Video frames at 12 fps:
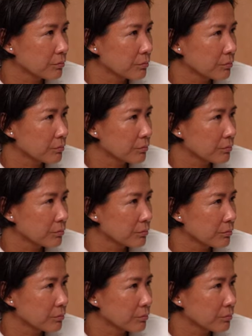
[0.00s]

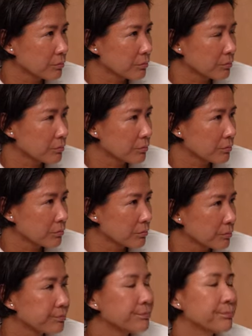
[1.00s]

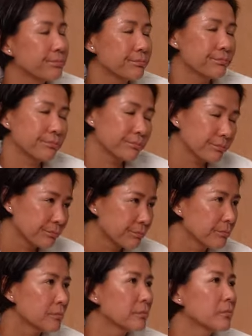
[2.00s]

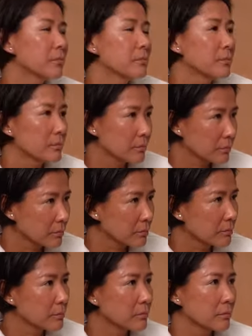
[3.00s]

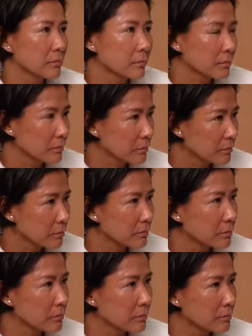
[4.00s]

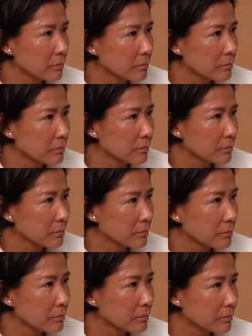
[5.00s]

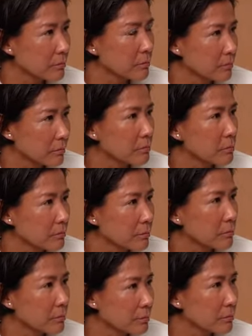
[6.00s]

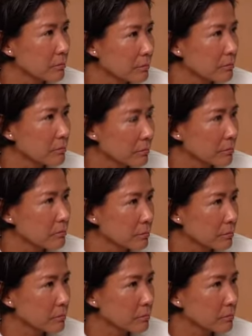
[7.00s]
No words are spoken by the person on screen.